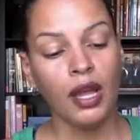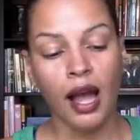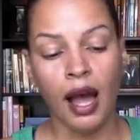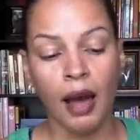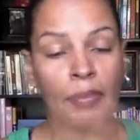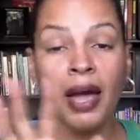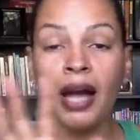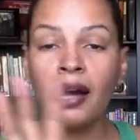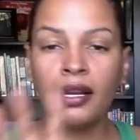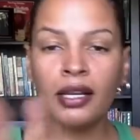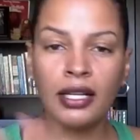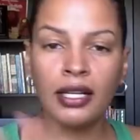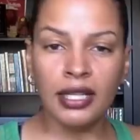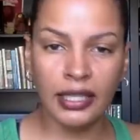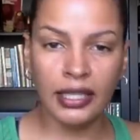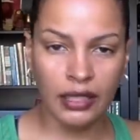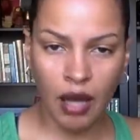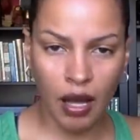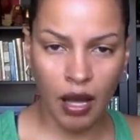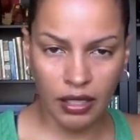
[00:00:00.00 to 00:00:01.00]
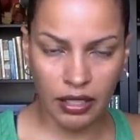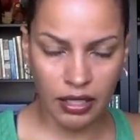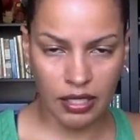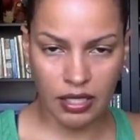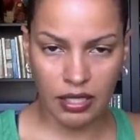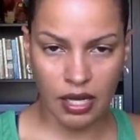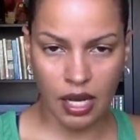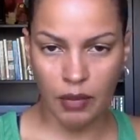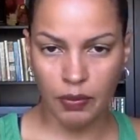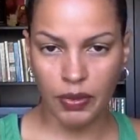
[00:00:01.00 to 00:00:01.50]
I'm not going to clean all of
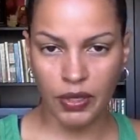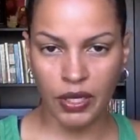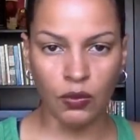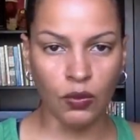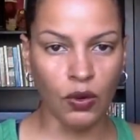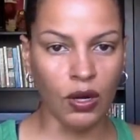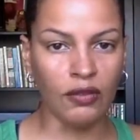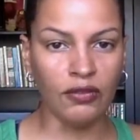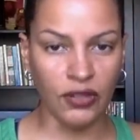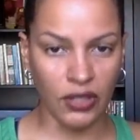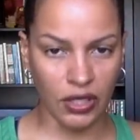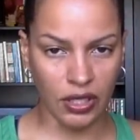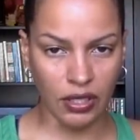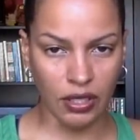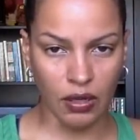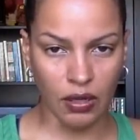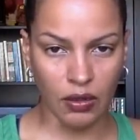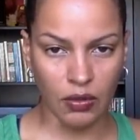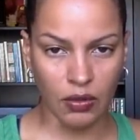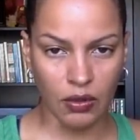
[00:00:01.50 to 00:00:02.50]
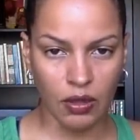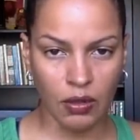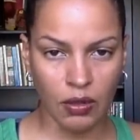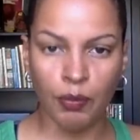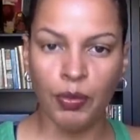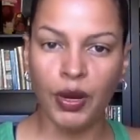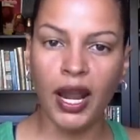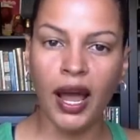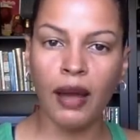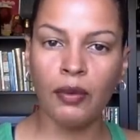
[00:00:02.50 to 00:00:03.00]
this up in one video,
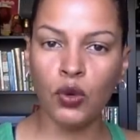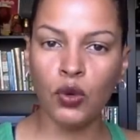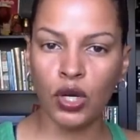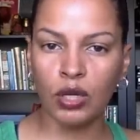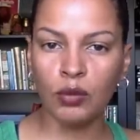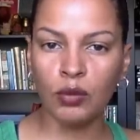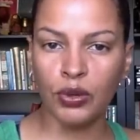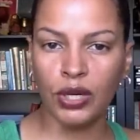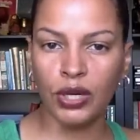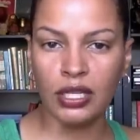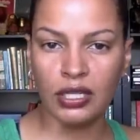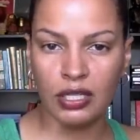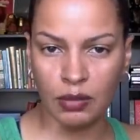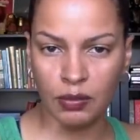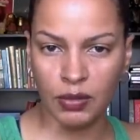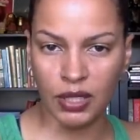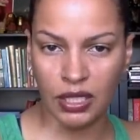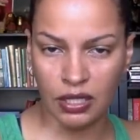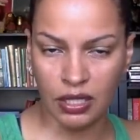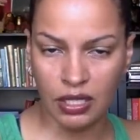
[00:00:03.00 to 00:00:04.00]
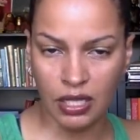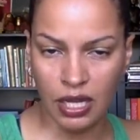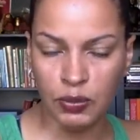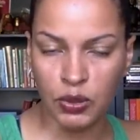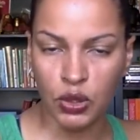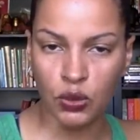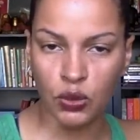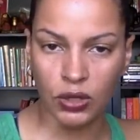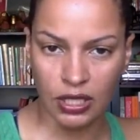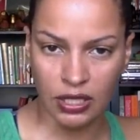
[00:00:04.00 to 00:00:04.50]
but I want to bring some
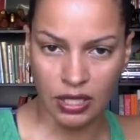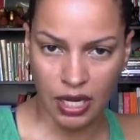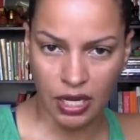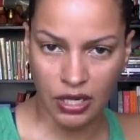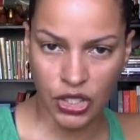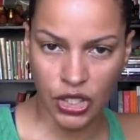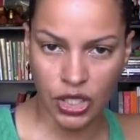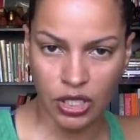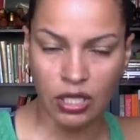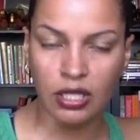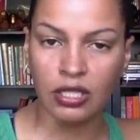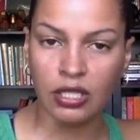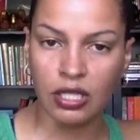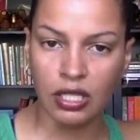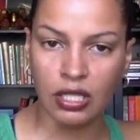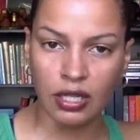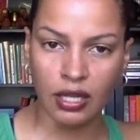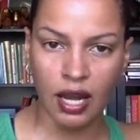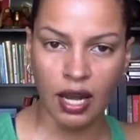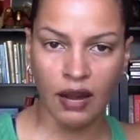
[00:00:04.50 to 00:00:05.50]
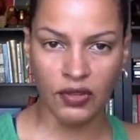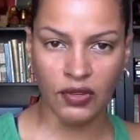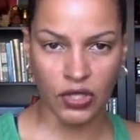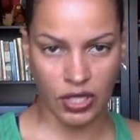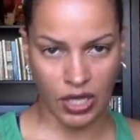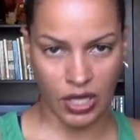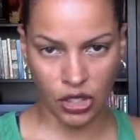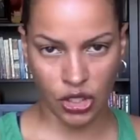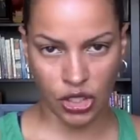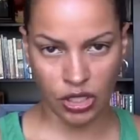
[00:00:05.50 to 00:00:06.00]
conceptualization into the
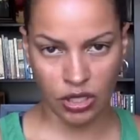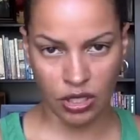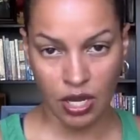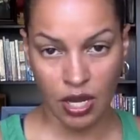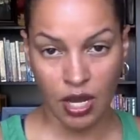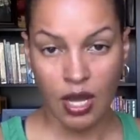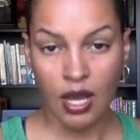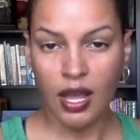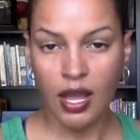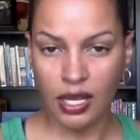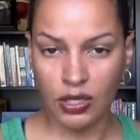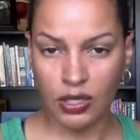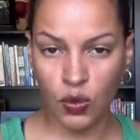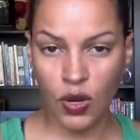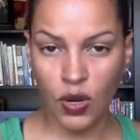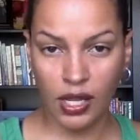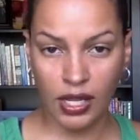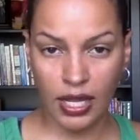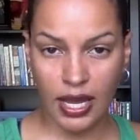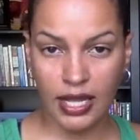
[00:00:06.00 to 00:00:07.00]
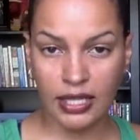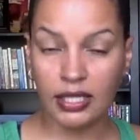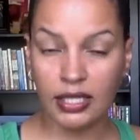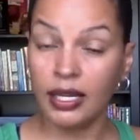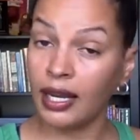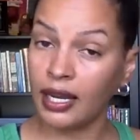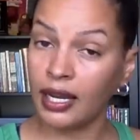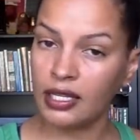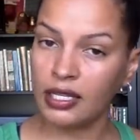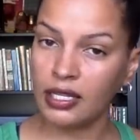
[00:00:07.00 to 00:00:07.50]
conversation, as well as,
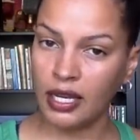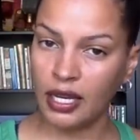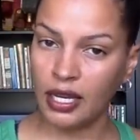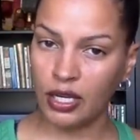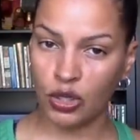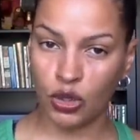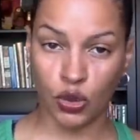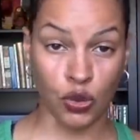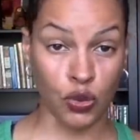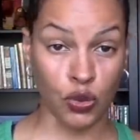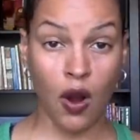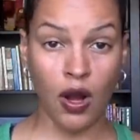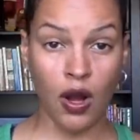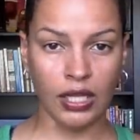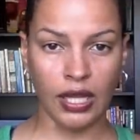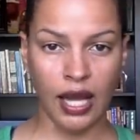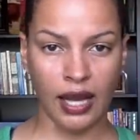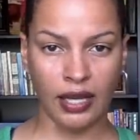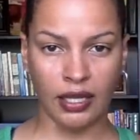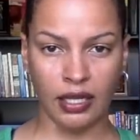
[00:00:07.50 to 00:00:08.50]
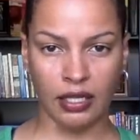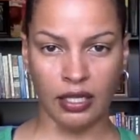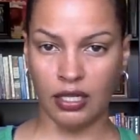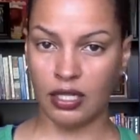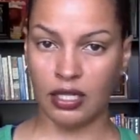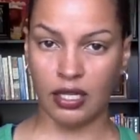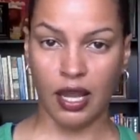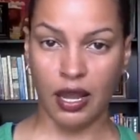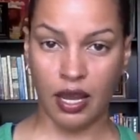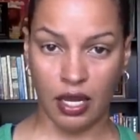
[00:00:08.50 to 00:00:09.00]
like I said, draw a line in the
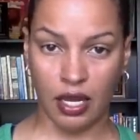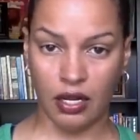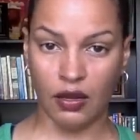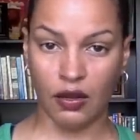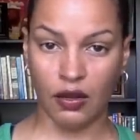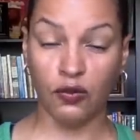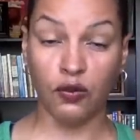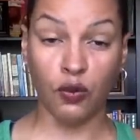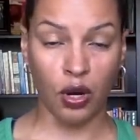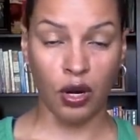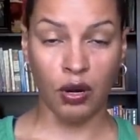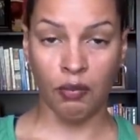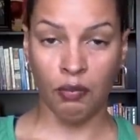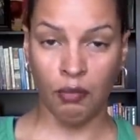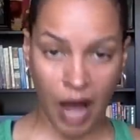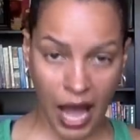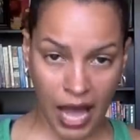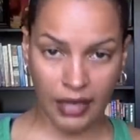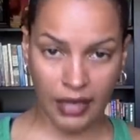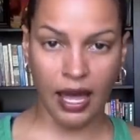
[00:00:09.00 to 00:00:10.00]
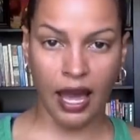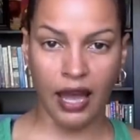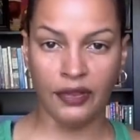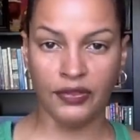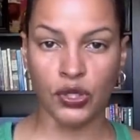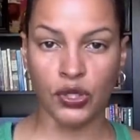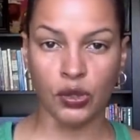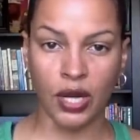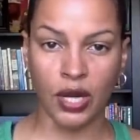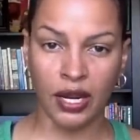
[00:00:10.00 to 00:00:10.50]
sand for my
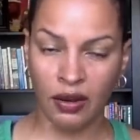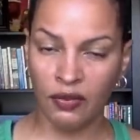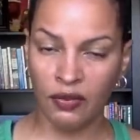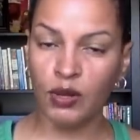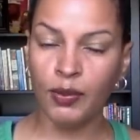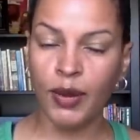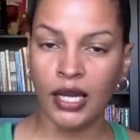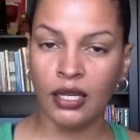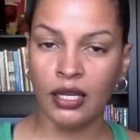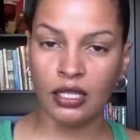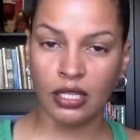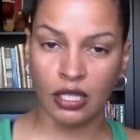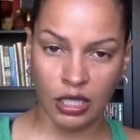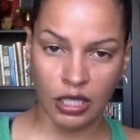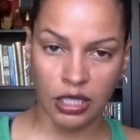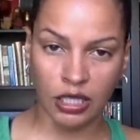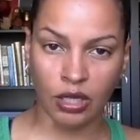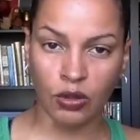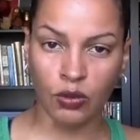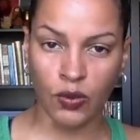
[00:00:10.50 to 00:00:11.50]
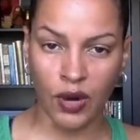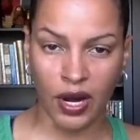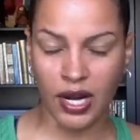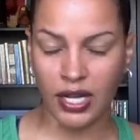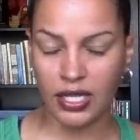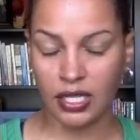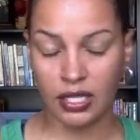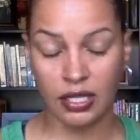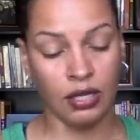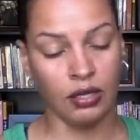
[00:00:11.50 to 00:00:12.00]
life so that everybody is clear where
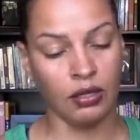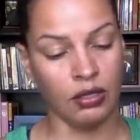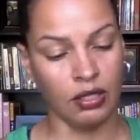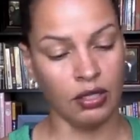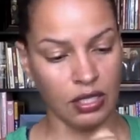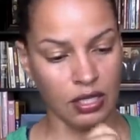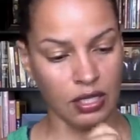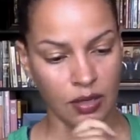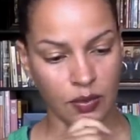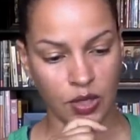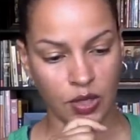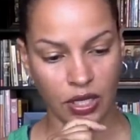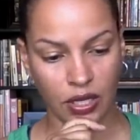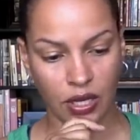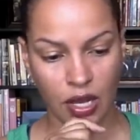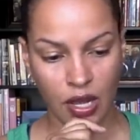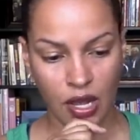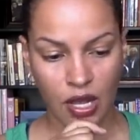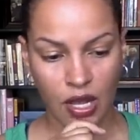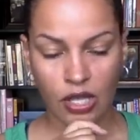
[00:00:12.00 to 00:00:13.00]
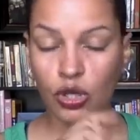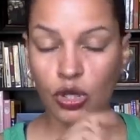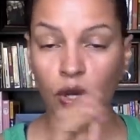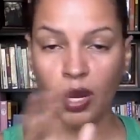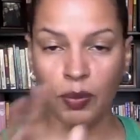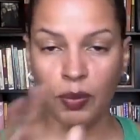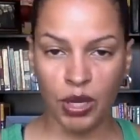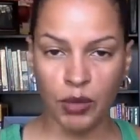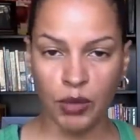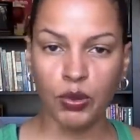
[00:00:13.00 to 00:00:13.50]
I stand on this subject. So
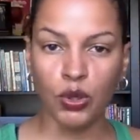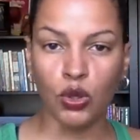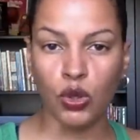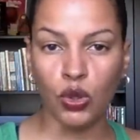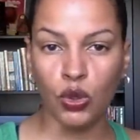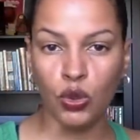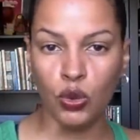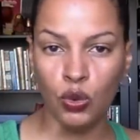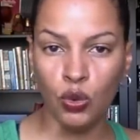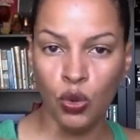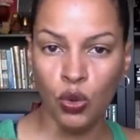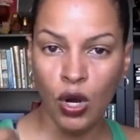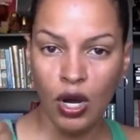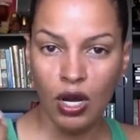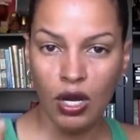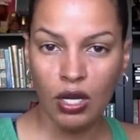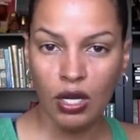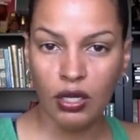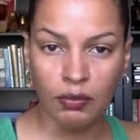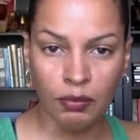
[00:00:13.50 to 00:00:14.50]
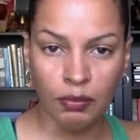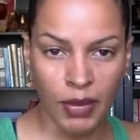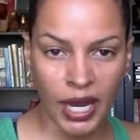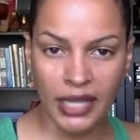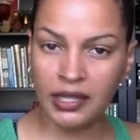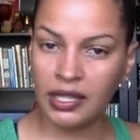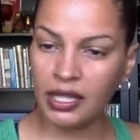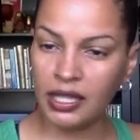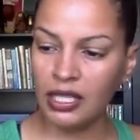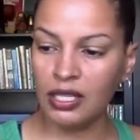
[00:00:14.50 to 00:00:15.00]
that people who
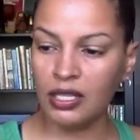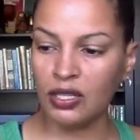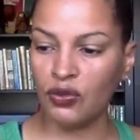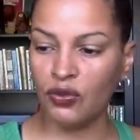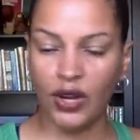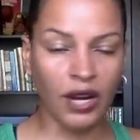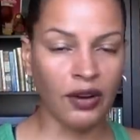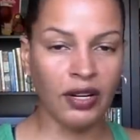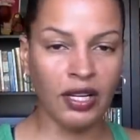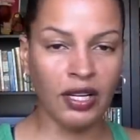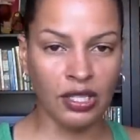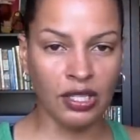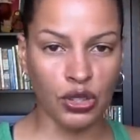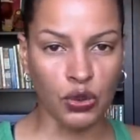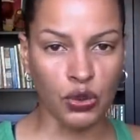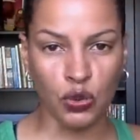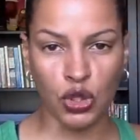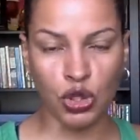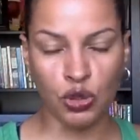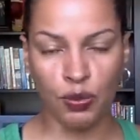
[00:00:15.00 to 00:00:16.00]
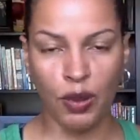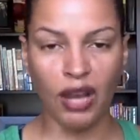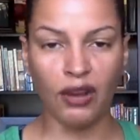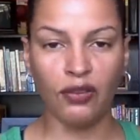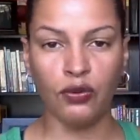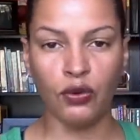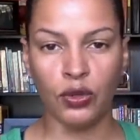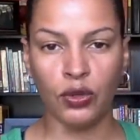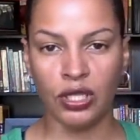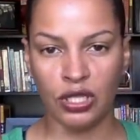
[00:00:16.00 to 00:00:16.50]
make these very
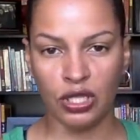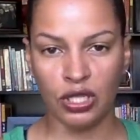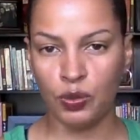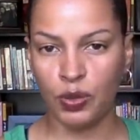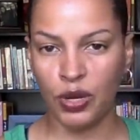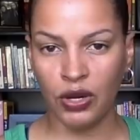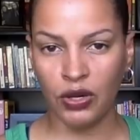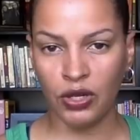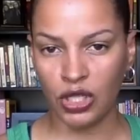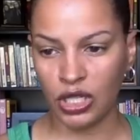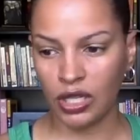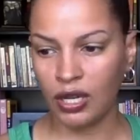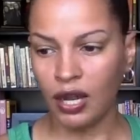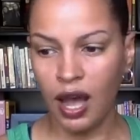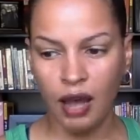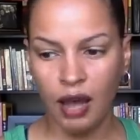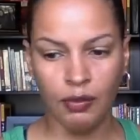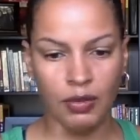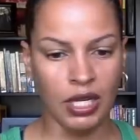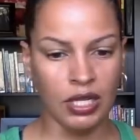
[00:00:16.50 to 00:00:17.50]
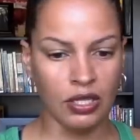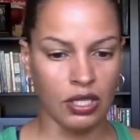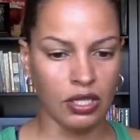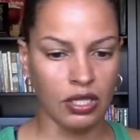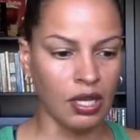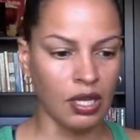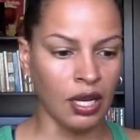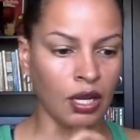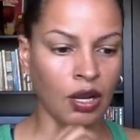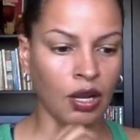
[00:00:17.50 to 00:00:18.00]
disrespectful and disparaging
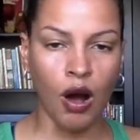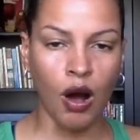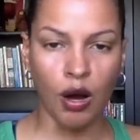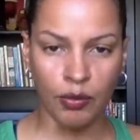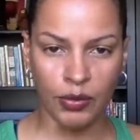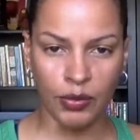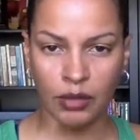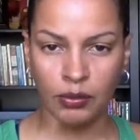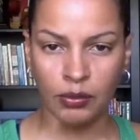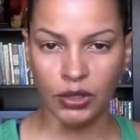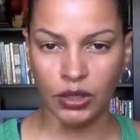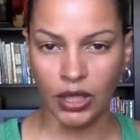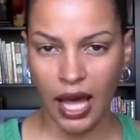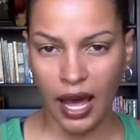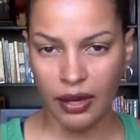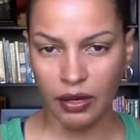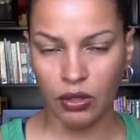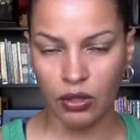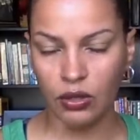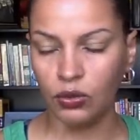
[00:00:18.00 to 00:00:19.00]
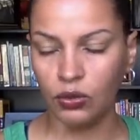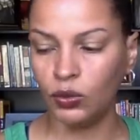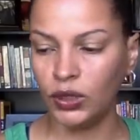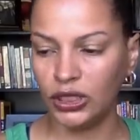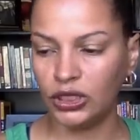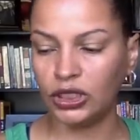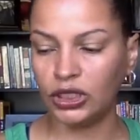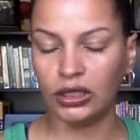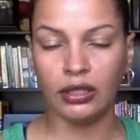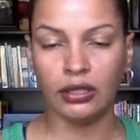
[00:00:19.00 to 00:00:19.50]
comments and call me a mulatto,
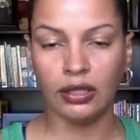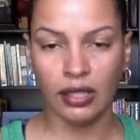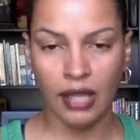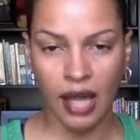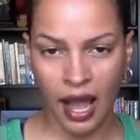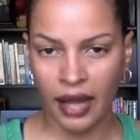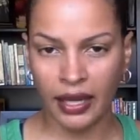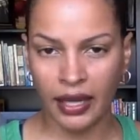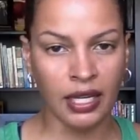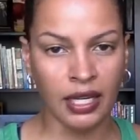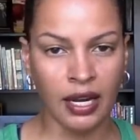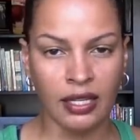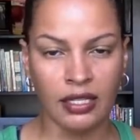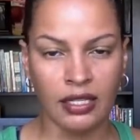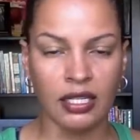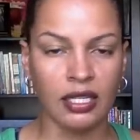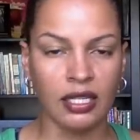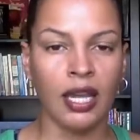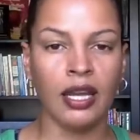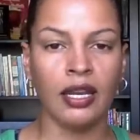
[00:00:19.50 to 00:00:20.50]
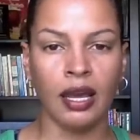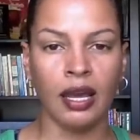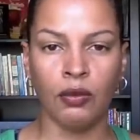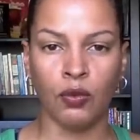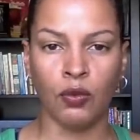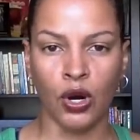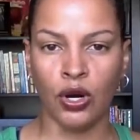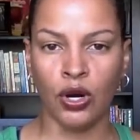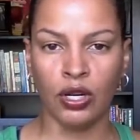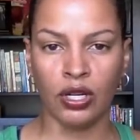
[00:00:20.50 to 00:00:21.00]
which I cannot stand that
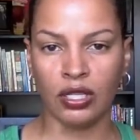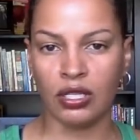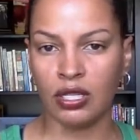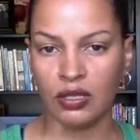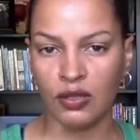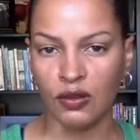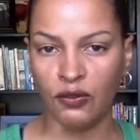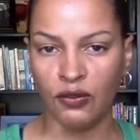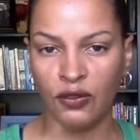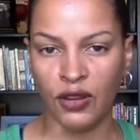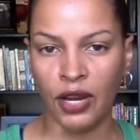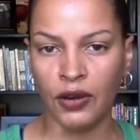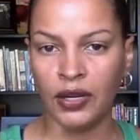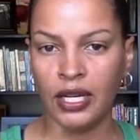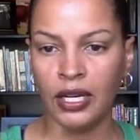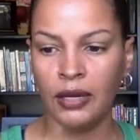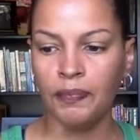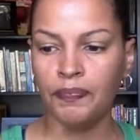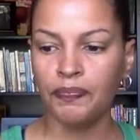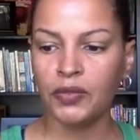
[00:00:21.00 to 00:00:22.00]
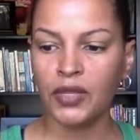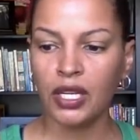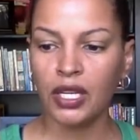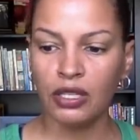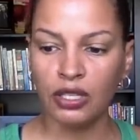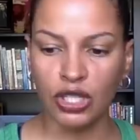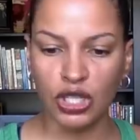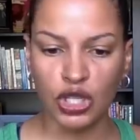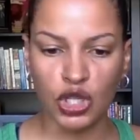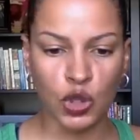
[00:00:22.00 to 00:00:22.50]
word. It is a very
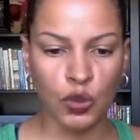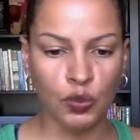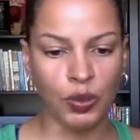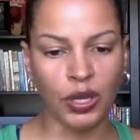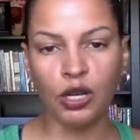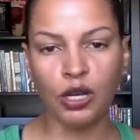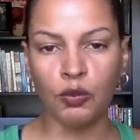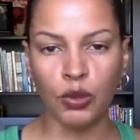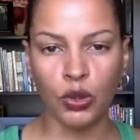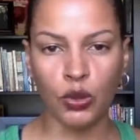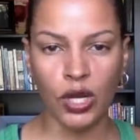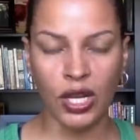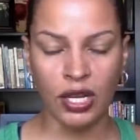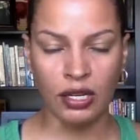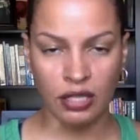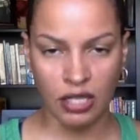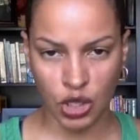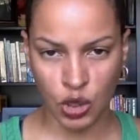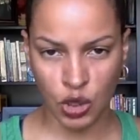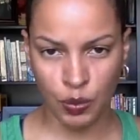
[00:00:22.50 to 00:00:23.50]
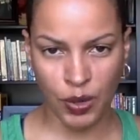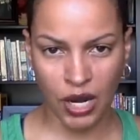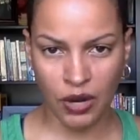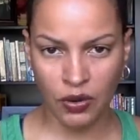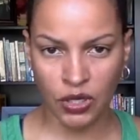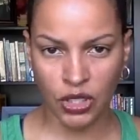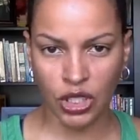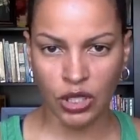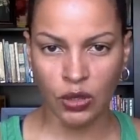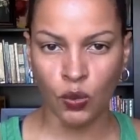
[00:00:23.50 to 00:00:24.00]
despicable and
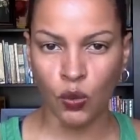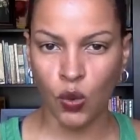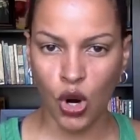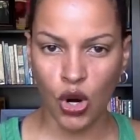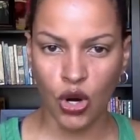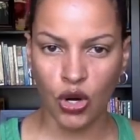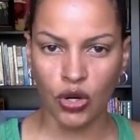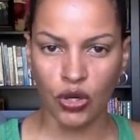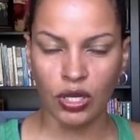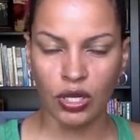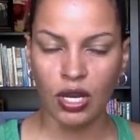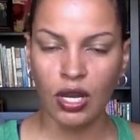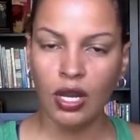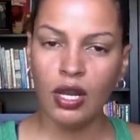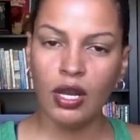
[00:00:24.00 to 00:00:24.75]
disparaging word.